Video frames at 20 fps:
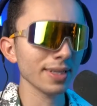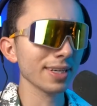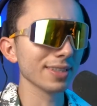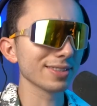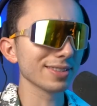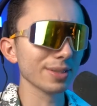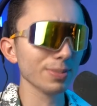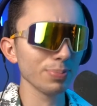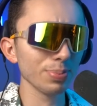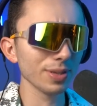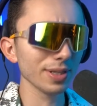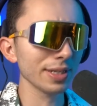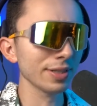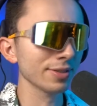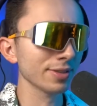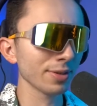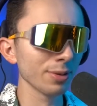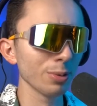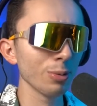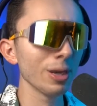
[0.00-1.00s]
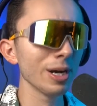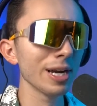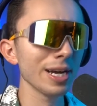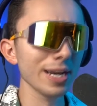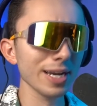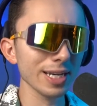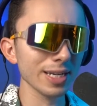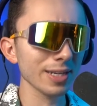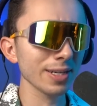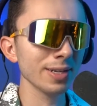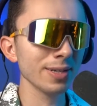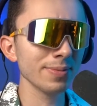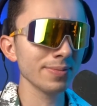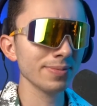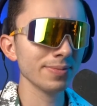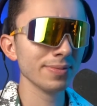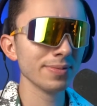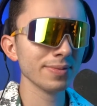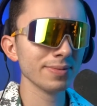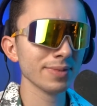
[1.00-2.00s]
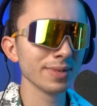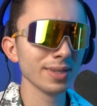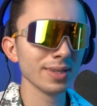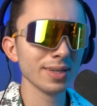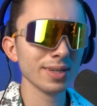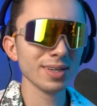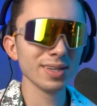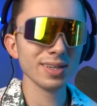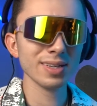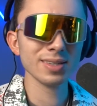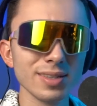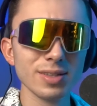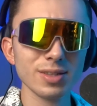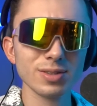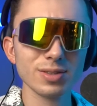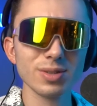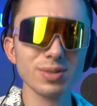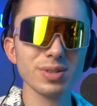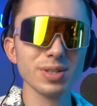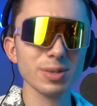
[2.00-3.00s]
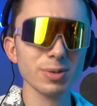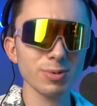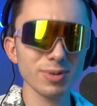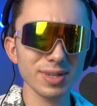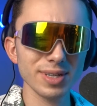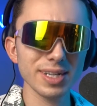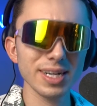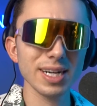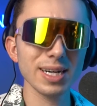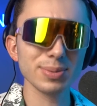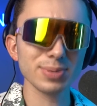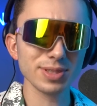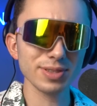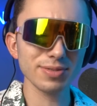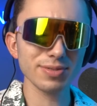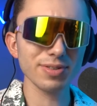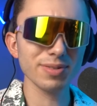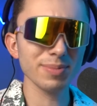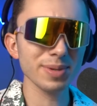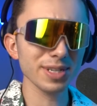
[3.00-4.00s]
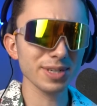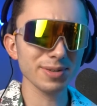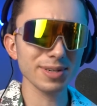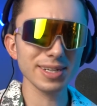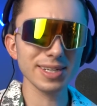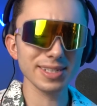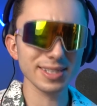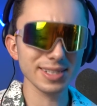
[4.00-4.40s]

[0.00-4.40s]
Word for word: that's the Blazer way. There's only one option for me right